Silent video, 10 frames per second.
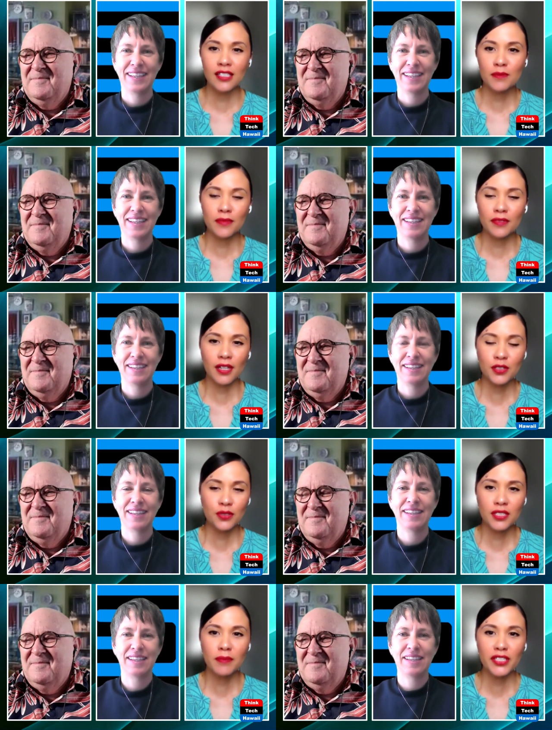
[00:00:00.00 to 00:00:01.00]
Speaker 1: as
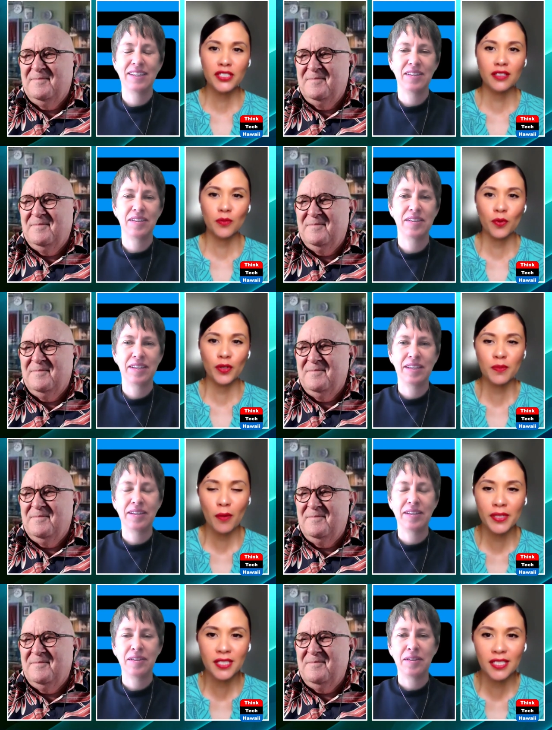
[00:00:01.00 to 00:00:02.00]
Christine mentioned, we're
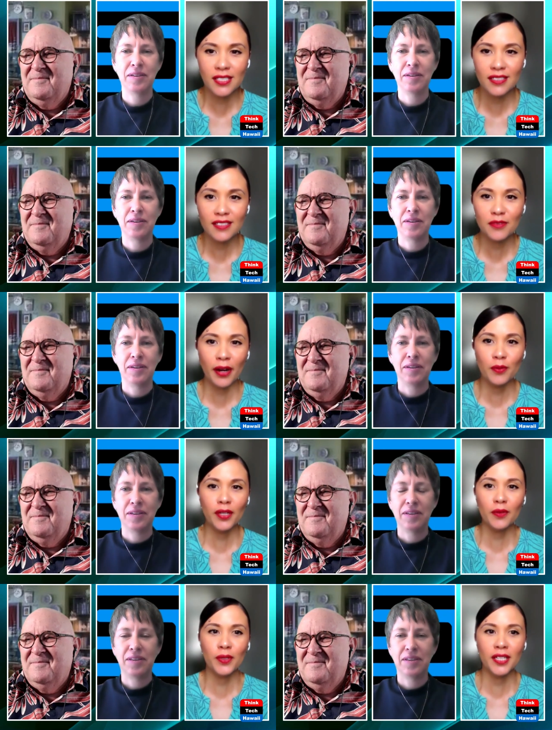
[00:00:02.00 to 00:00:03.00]
small businesses, right?
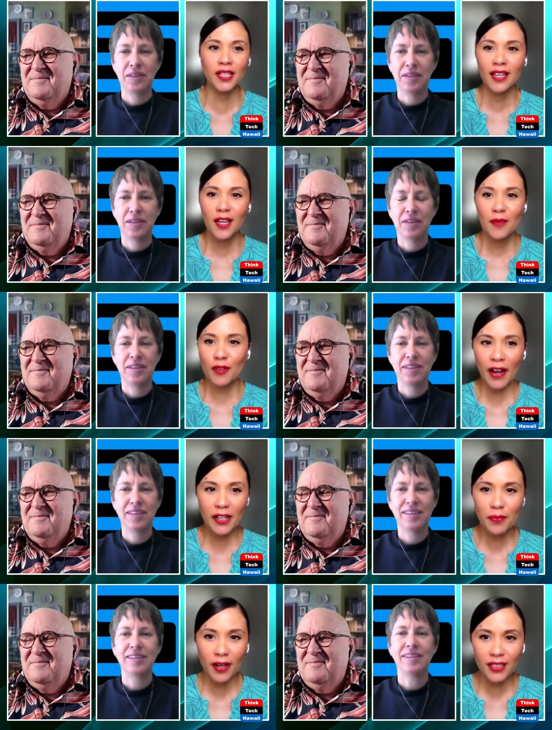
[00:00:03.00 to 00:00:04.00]
We
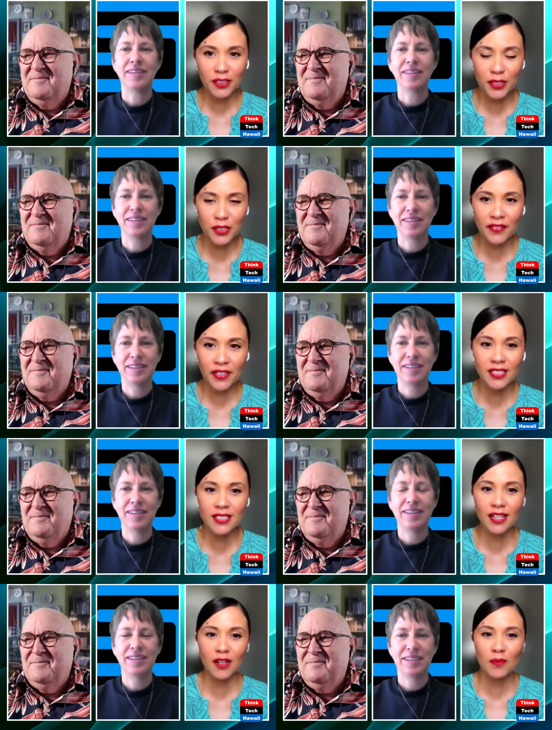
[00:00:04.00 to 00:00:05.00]
provide a product or
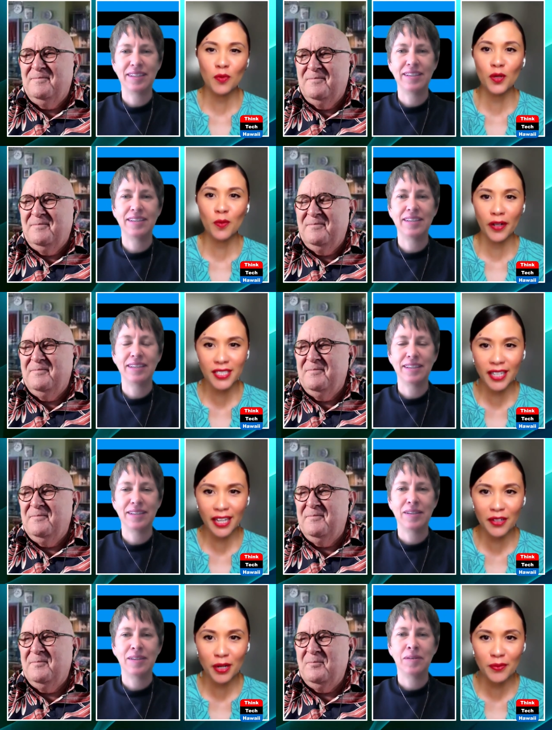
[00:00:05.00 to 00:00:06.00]
service. We work
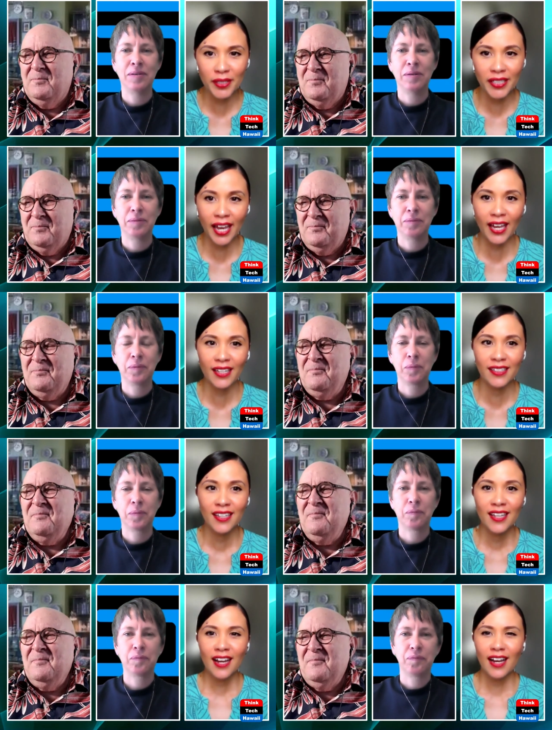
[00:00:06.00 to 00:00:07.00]
together when we can.
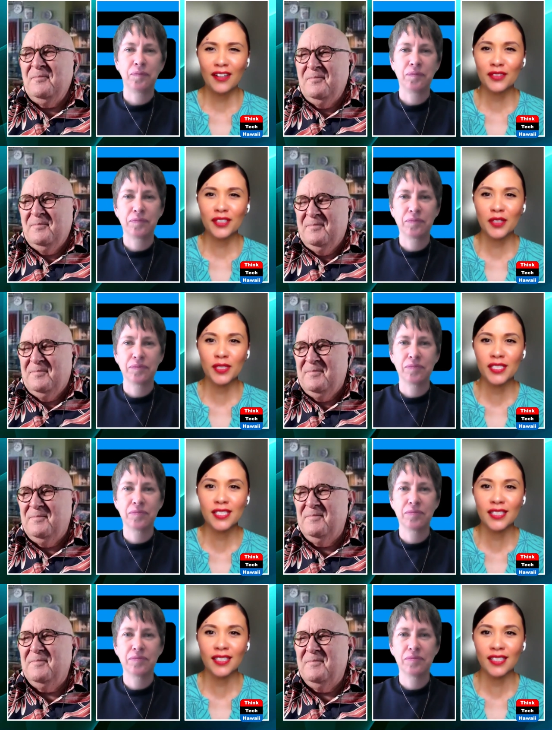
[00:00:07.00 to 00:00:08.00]
I don't think we
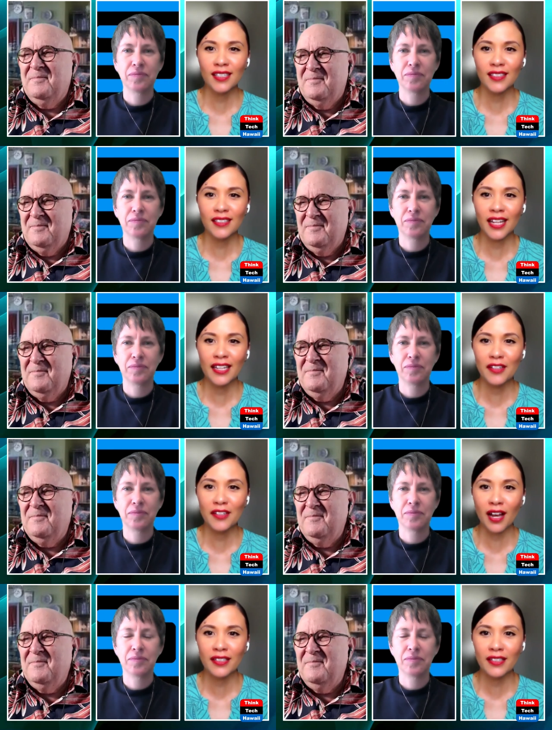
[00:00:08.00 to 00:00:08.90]
see Native,